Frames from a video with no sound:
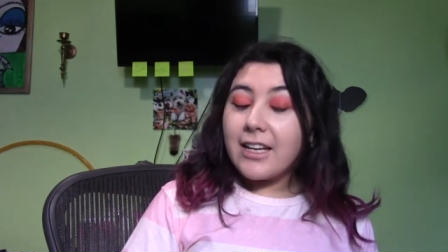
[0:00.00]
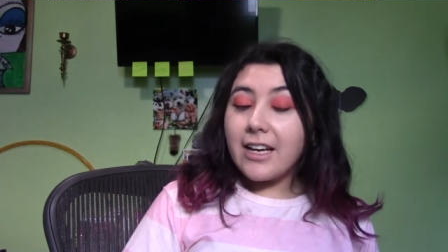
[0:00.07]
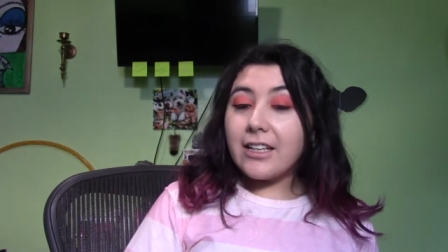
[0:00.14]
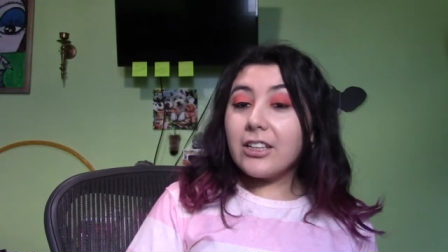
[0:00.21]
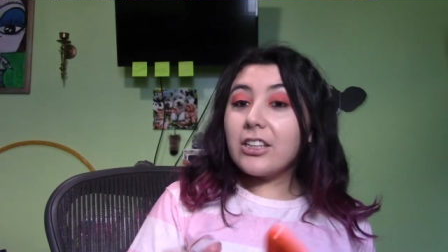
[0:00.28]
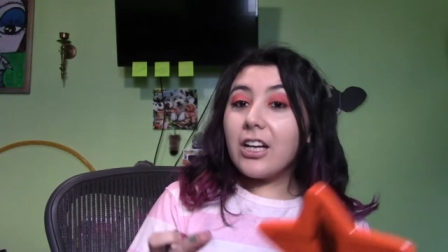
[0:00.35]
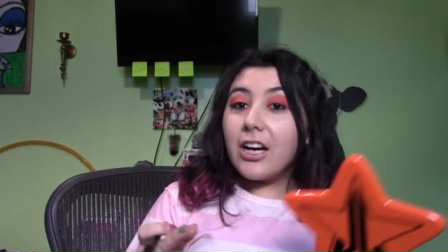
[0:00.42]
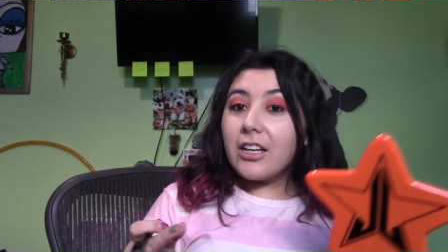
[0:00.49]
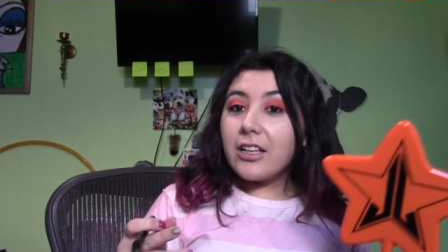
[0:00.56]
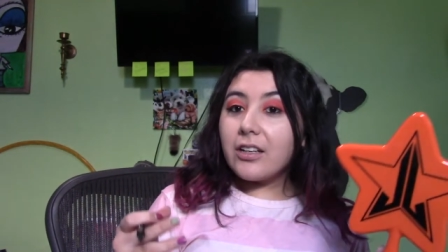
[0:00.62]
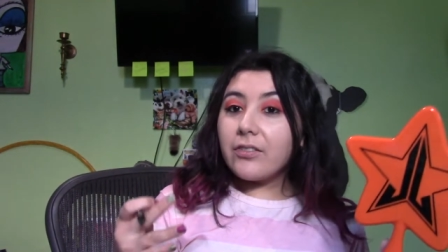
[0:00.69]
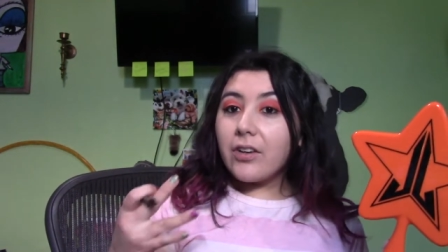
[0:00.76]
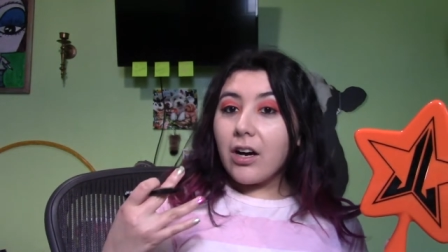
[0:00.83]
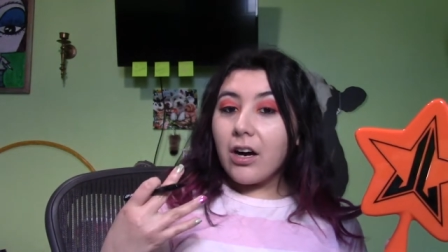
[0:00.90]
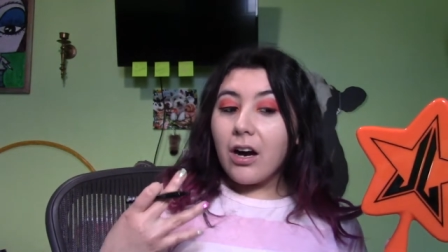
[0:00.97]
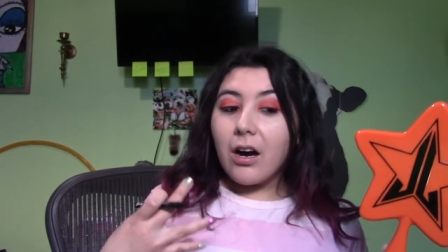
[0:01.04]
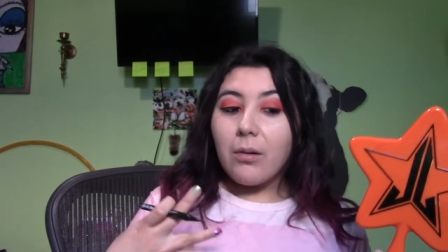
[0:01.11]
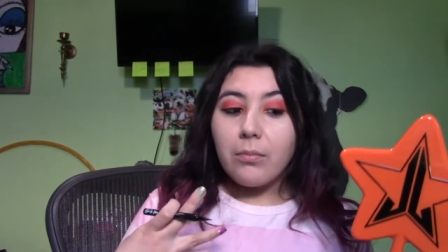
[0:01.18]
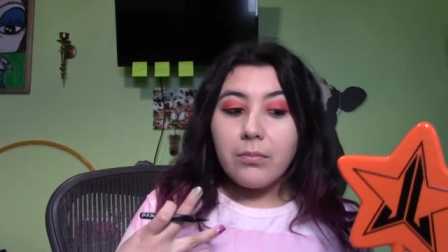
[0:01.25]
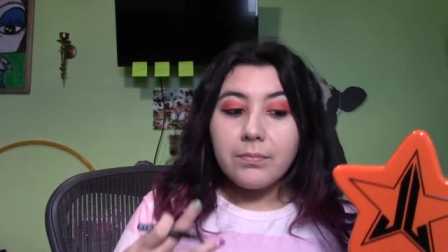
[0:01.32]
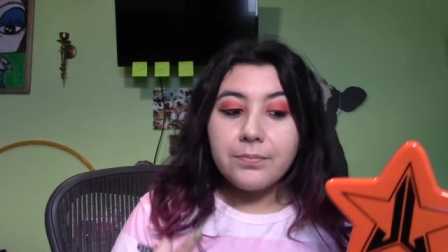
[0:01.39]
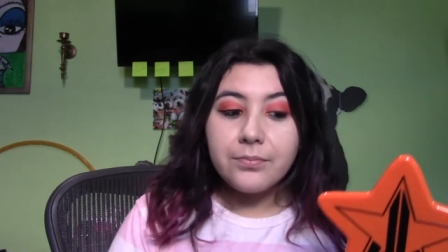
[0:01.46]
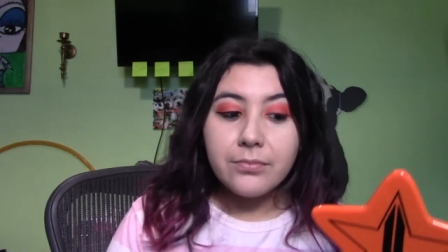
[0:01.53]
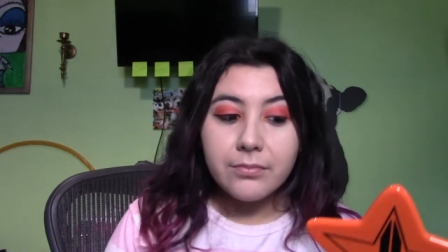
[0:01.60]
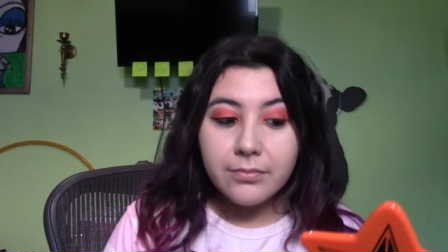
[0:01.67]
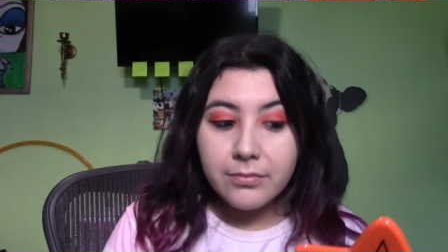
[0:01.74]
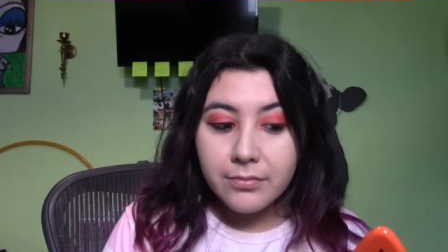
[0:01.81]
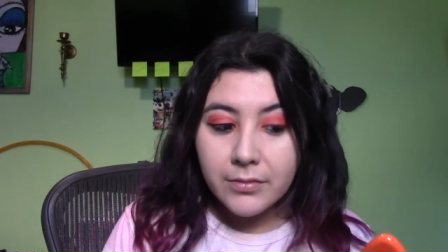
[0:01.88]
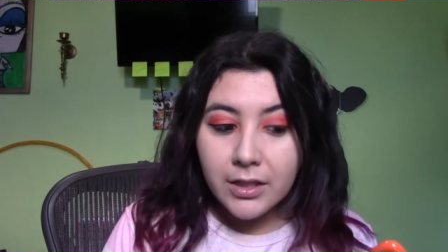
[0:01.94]
And a lot of,
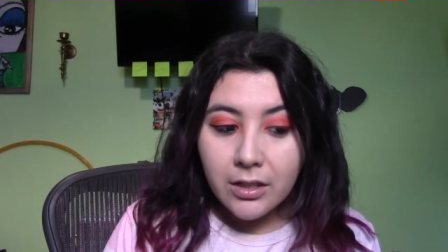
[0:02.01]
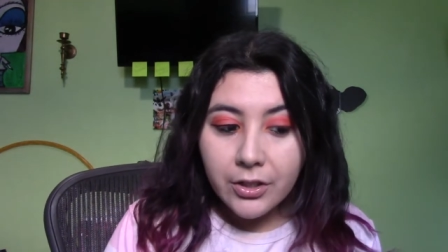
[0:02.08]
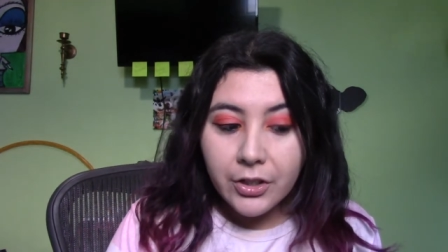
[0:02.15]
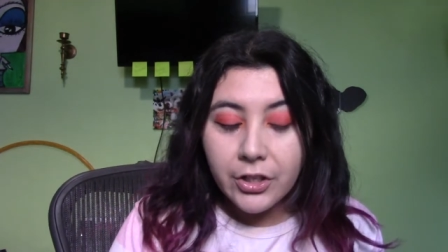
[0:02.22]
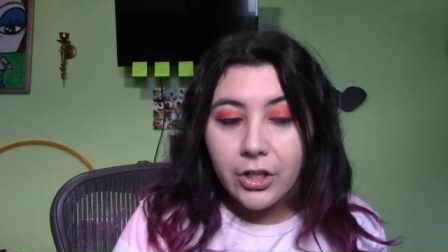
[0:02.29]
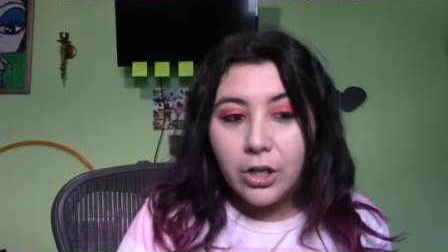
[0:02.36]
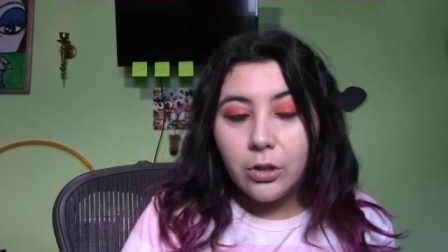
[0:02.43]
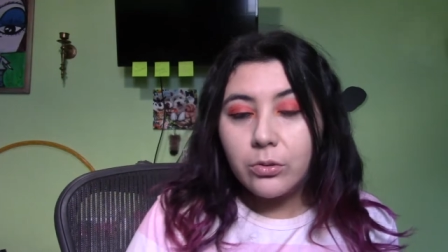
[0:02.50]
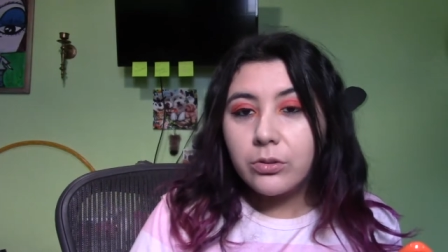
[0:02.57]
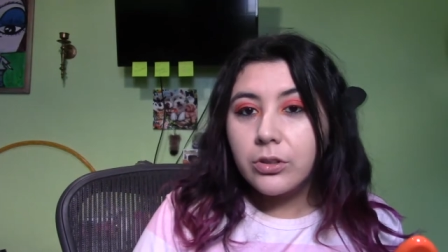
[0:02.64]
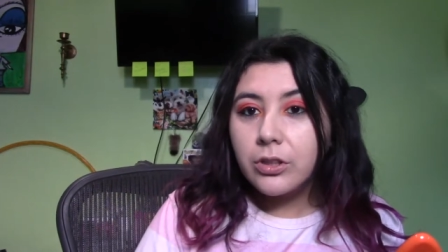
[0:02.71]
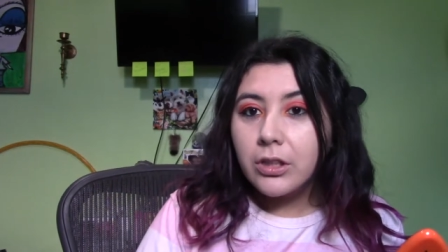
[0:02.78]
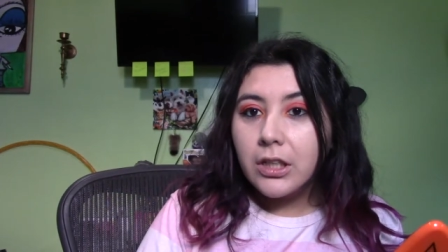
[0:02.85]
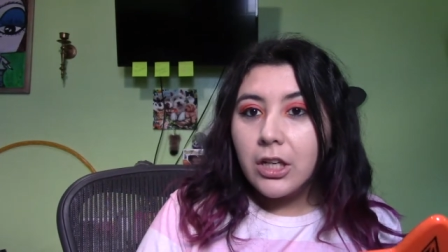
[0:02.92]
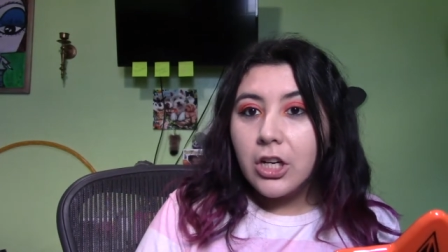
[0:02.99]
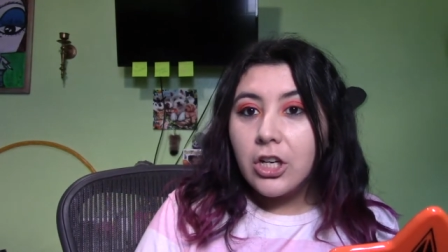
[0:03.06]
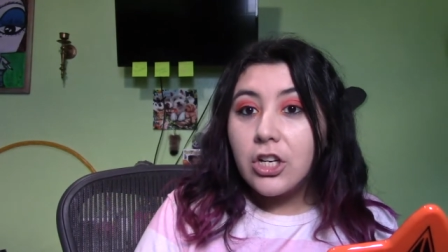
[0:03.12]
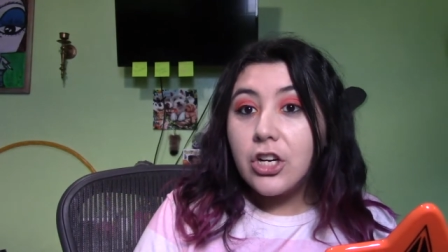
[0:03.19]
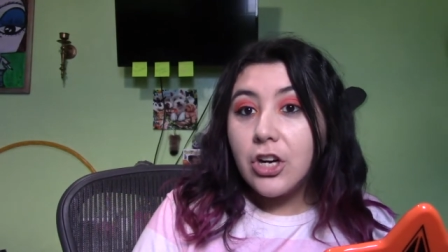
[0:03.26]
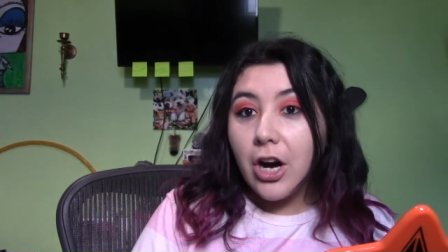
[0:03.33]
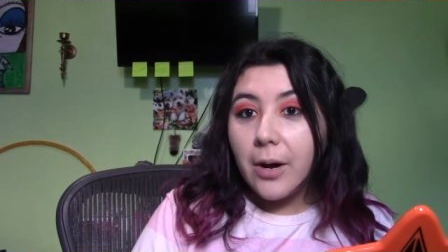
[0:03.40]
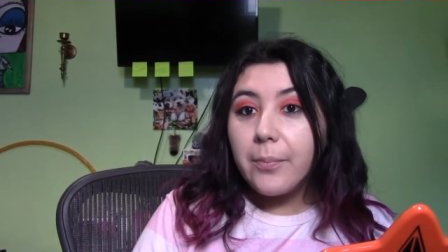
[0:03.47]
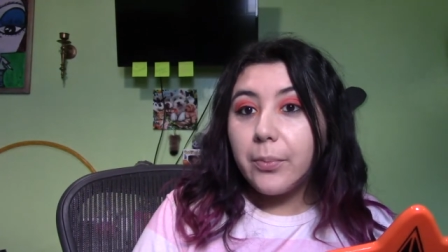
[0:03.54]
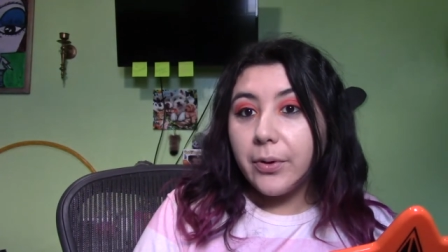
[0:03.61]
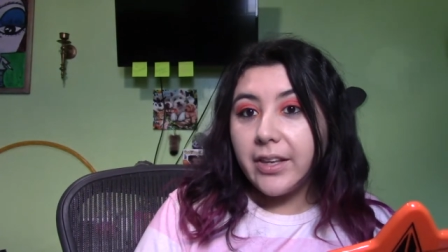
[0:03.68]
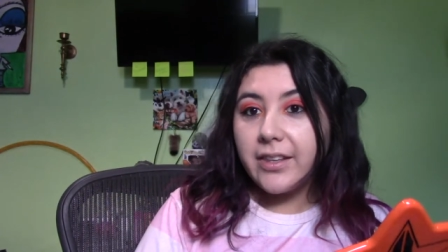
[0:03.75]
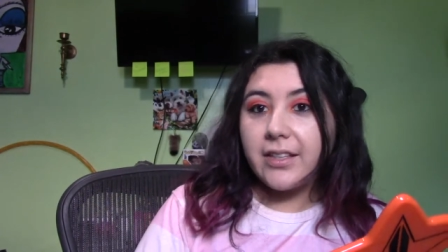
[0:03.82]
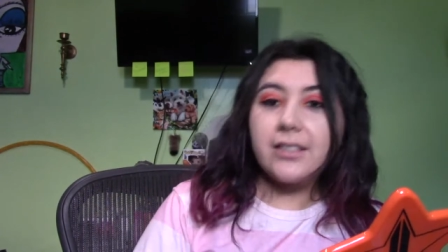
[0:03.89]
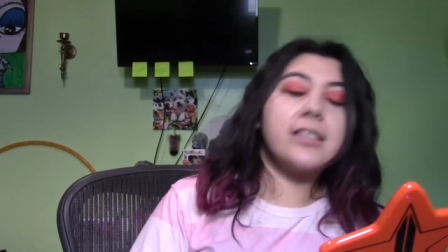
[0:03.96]
you know, not
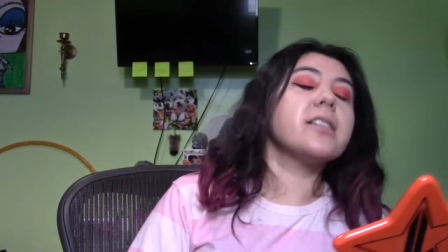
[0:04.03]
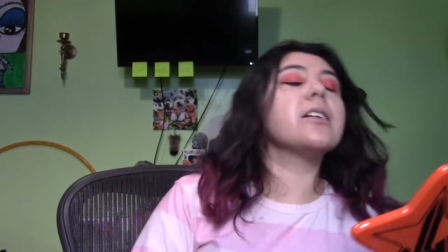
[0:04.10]
breathing.